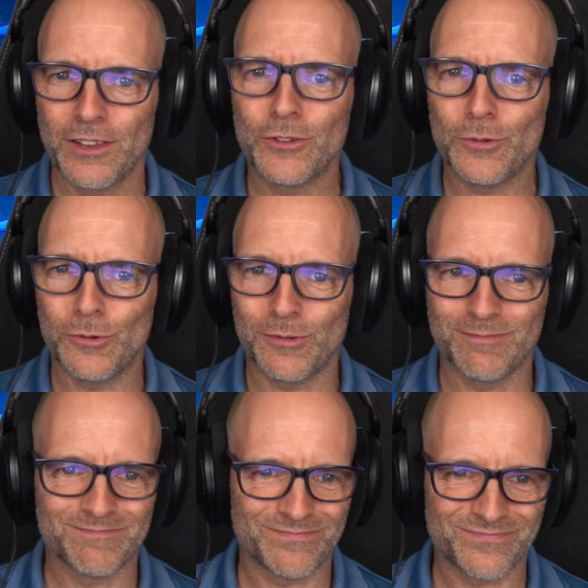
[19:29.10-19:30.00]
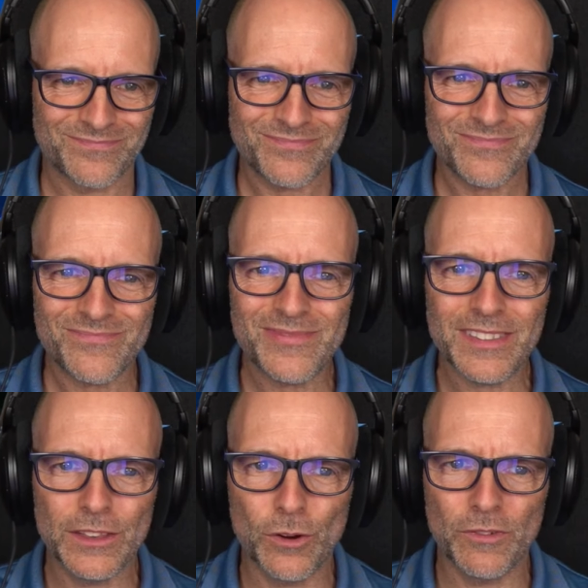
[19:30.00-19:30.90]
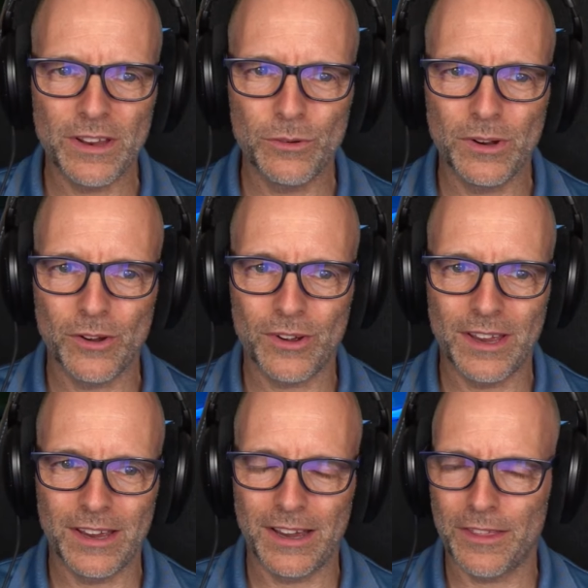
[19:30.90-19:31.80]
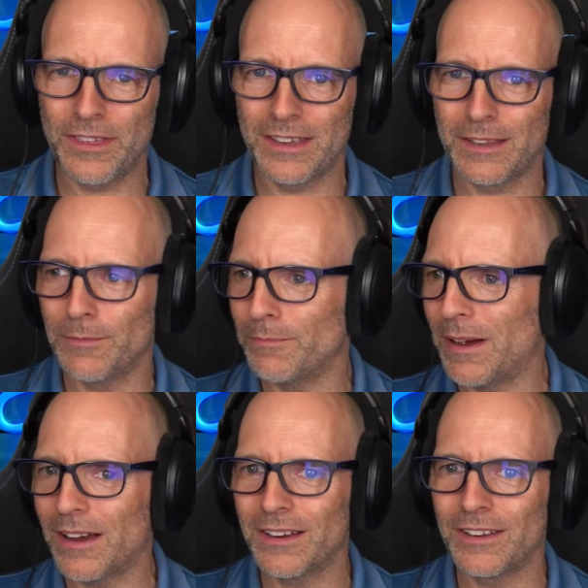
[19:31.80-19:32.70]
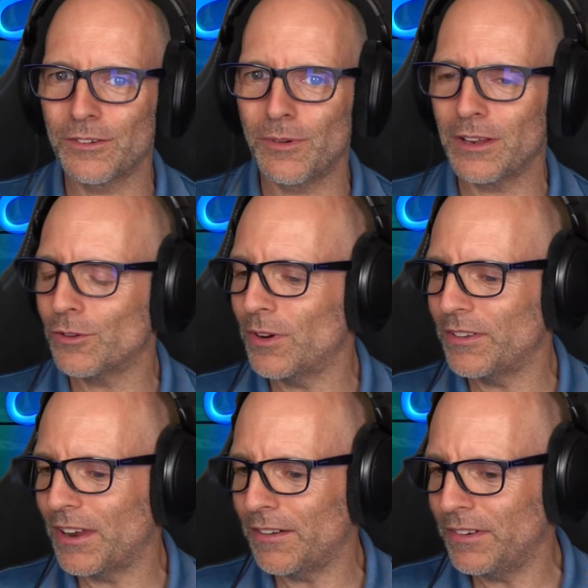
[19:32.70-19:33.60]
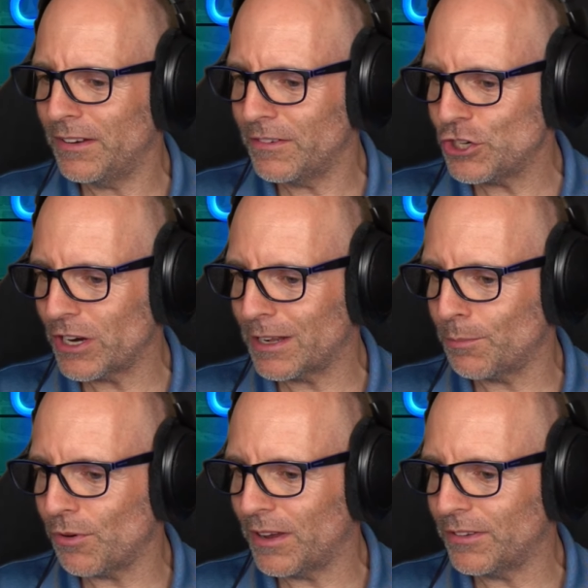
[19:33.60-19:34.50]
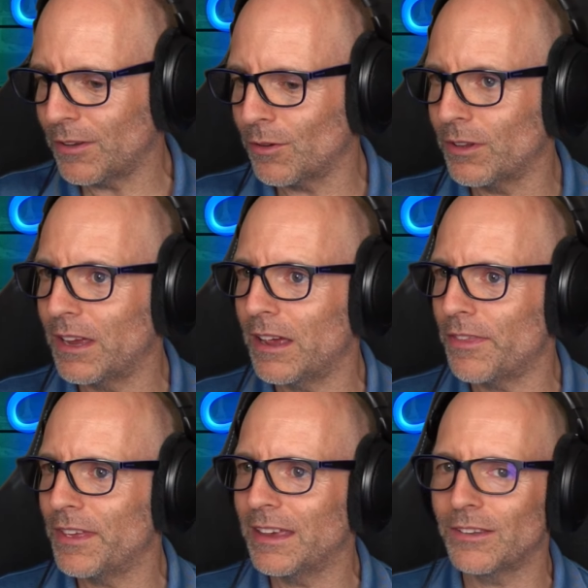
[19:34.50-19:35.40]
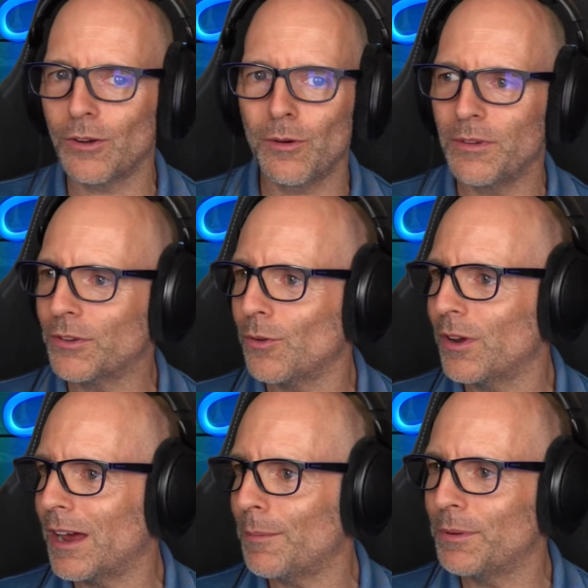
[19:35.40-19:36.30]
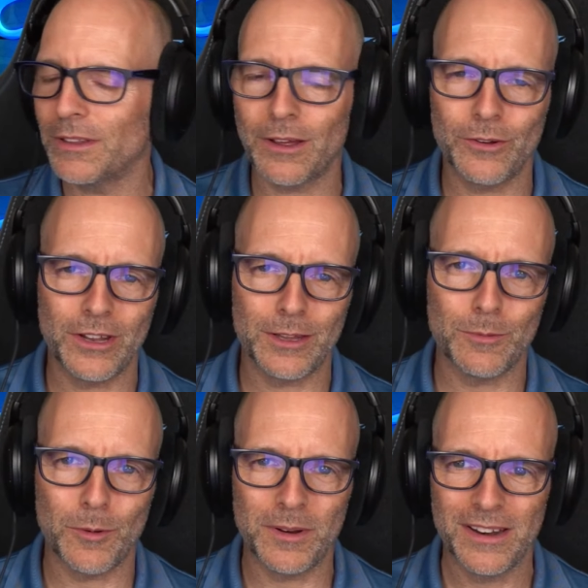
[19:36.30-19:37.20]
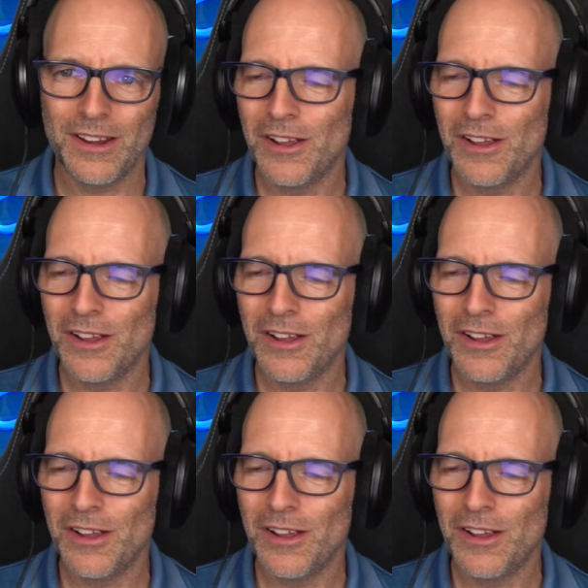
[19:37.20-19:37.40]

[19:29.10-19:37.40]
Soon. No, we're doing okay. I think the market is quite crazy. I haven't even checked the prices today. I think it's always going up and down at the moment.